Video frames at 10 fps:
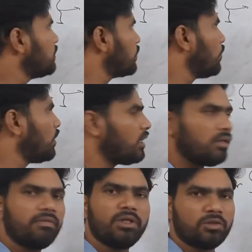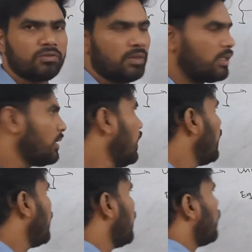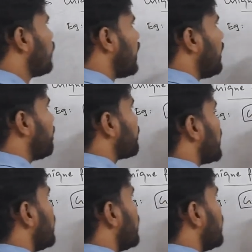gold we use for. Okay,